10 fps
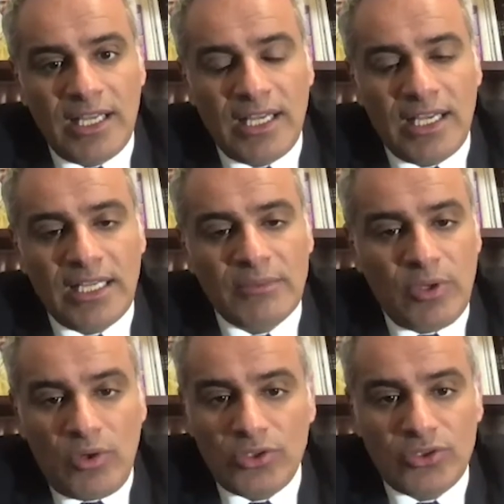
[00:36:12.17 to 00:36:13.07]
And we
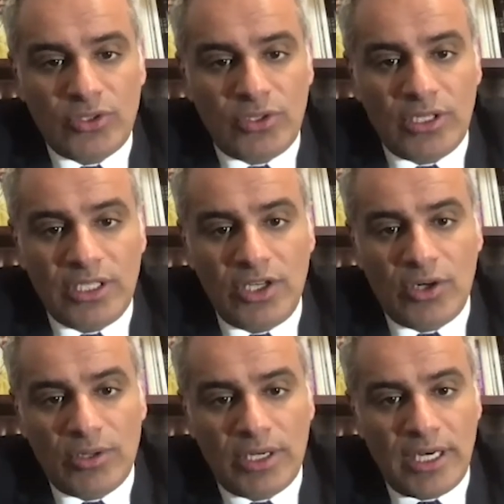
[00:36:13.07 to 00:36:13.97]
also, you
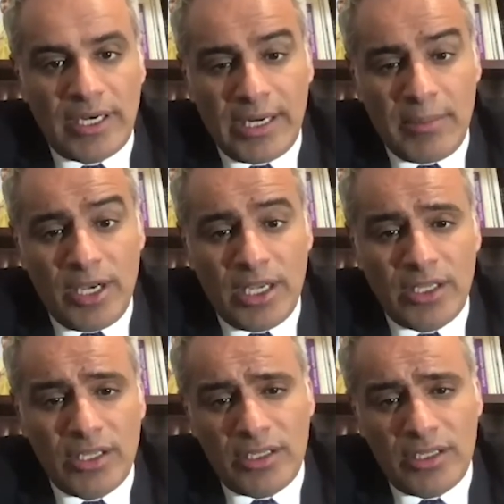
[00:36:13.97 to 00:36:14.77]
know, Rabbi